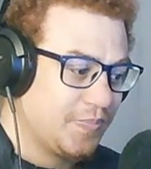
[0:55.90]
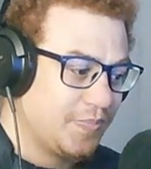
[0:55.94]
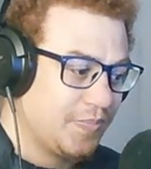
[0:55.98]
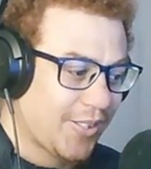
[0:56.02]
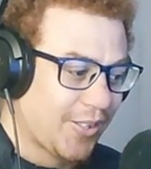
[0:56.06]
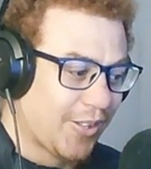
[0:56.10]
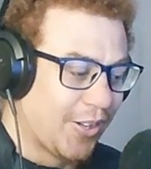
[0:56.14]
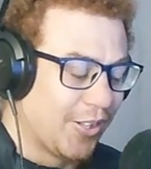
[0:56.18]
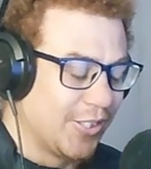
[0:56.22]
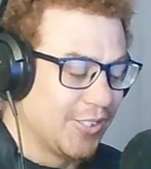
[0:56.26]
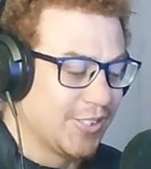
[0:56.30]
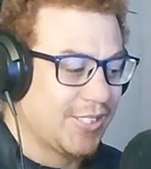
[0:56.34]

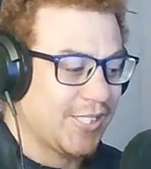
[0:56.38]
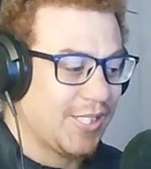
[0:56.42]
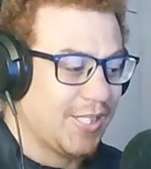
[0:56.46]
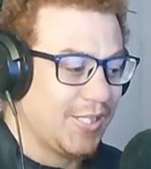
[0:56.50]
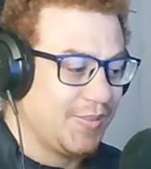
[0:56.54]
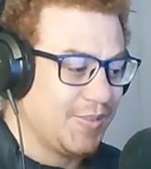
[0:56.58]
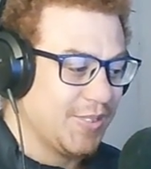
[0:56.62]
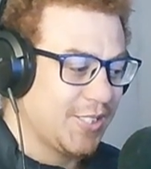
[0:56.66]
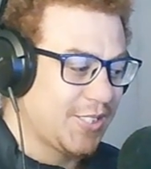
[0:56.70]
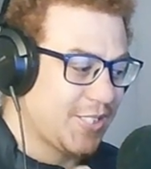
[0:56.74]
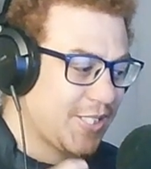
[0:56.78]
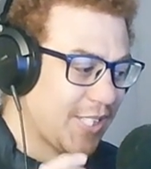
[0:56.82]
Because
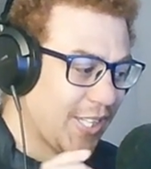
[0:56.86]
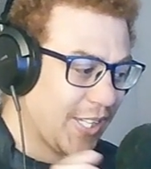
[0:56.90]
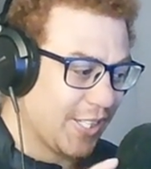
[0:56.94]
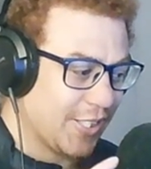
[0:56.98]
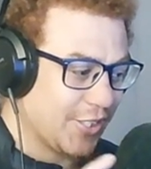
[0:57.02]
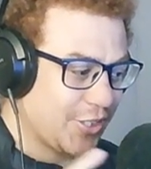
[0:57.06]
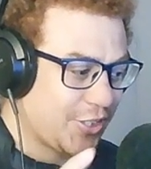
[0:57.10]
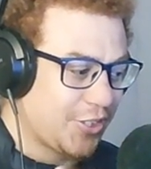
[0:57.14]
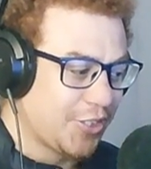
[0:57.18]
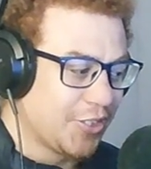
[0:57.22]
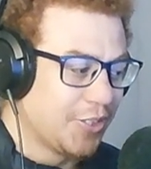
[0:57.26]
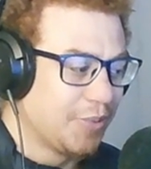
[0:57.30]
it's like, it
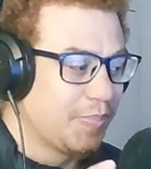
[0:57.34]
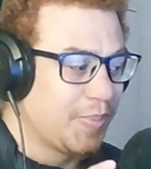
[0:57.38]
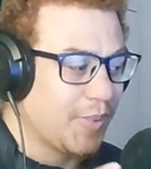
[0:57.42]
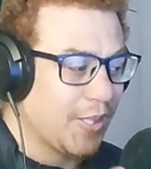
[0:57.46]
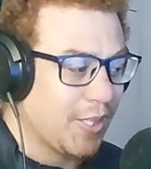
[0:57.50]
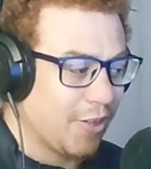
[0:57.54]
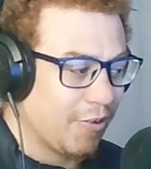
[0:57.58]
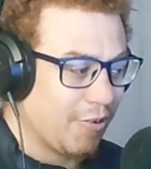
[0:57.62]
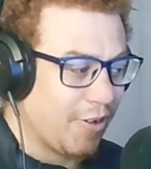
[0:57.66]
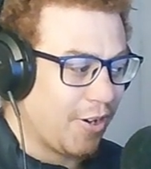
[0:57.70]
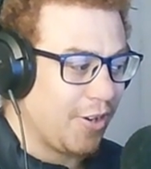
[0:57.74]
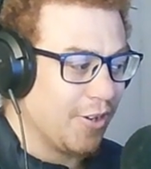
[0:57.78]
should be
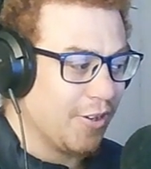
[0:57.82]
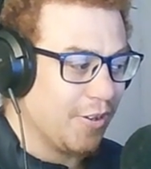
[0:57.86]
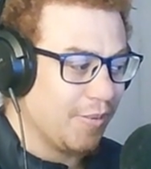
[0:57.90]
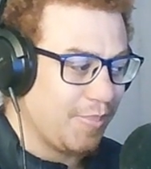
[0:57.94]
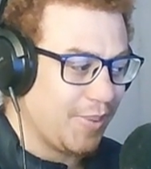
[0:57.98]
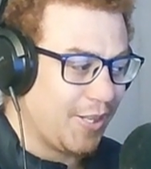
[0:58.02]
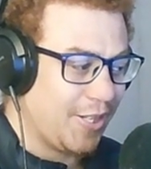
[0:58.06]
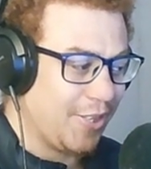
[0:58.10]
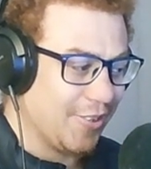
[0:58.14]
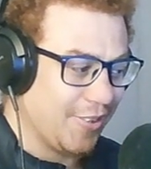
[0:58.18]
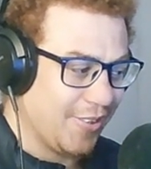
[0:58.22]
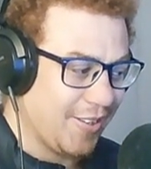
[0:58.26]
around
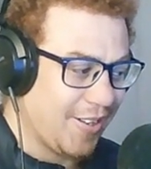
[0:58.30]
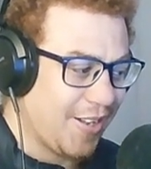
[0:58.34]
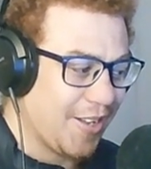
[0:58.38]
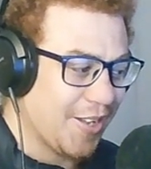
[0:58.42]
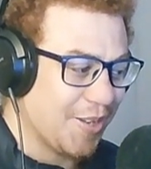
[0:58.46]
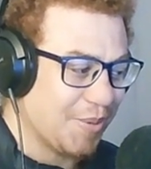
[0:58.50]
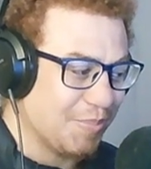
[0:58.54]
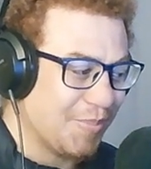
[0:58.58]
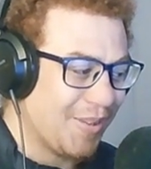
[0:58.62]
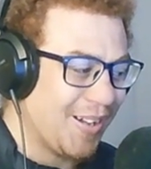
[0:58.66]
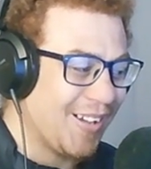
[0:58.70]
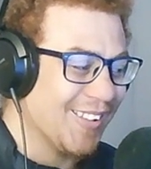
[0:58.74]
about
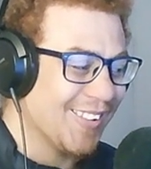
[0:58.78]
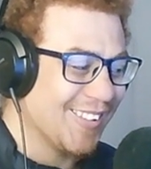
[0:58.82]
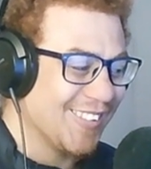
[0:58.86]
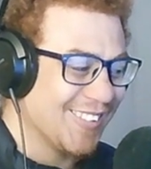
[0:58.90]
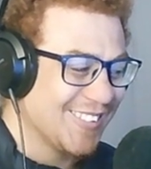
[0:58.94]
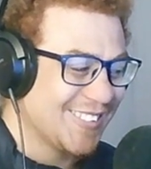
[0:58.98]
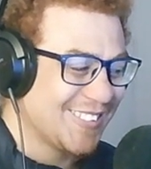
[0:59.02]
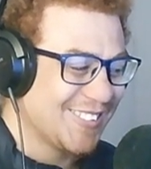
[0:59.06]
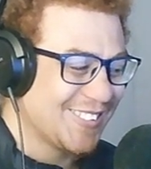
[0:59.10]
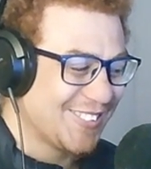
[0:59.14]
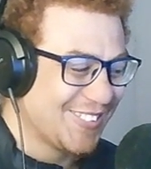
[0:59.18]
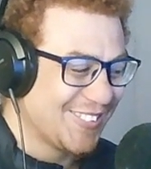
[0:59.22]
9
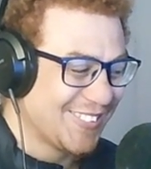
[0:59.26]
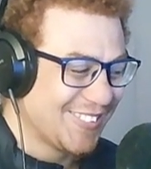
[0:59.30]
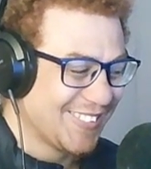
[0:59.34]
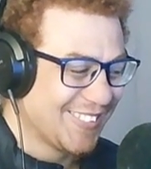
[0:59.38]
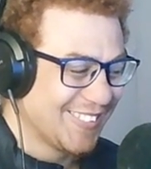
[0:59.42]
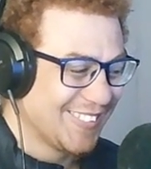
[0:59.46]
months.